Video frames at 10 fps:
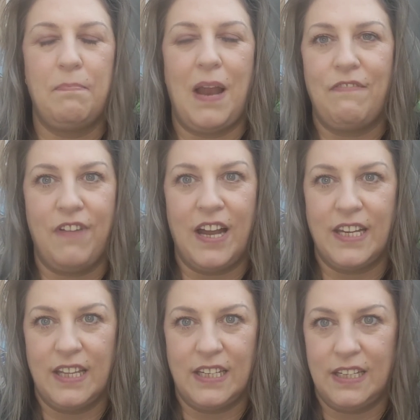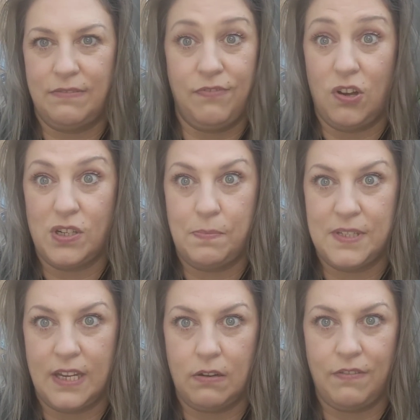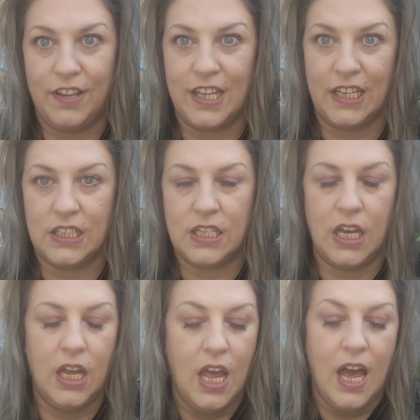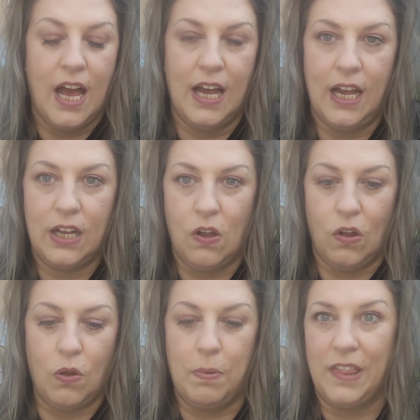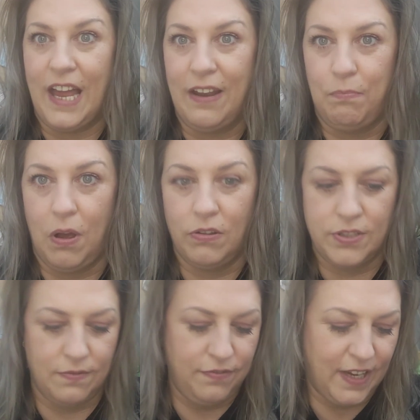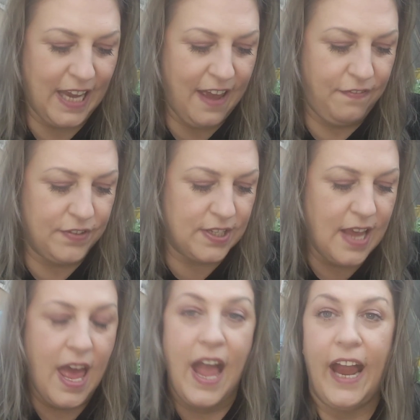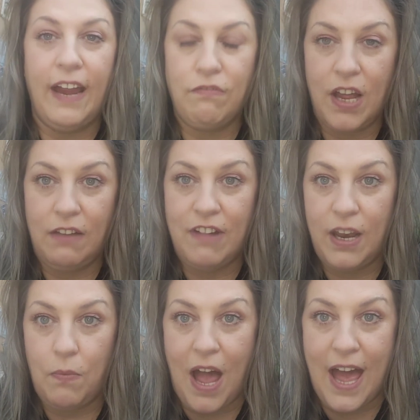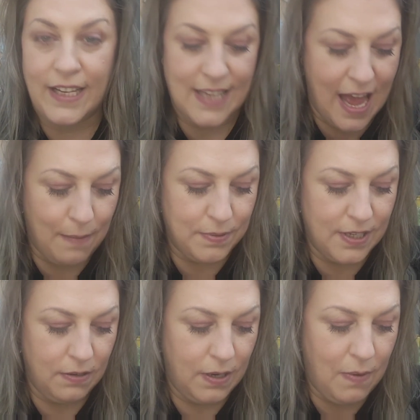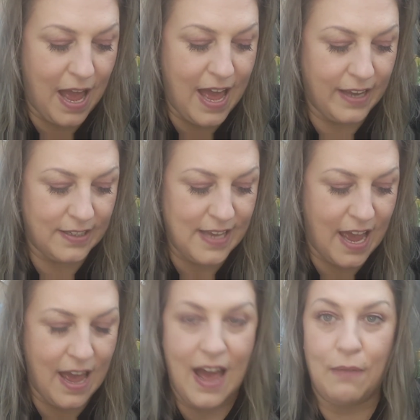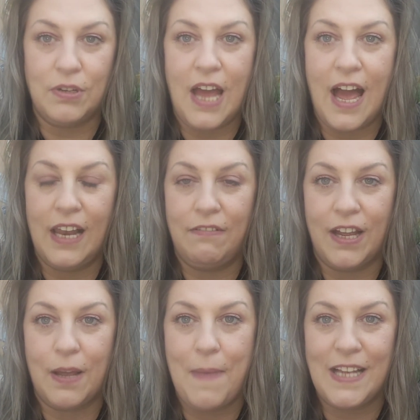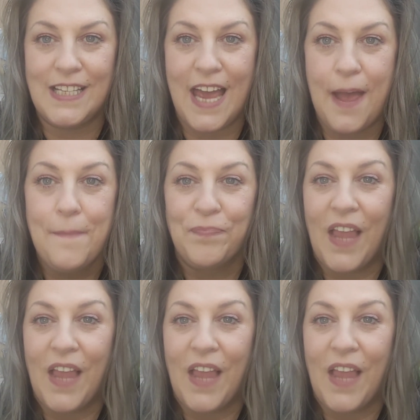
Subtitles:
at Black Friday they did 40% off, I think. So I got a couple then. I bought some for gifts. It really, really works. Absolutely works. I would highly recommend it.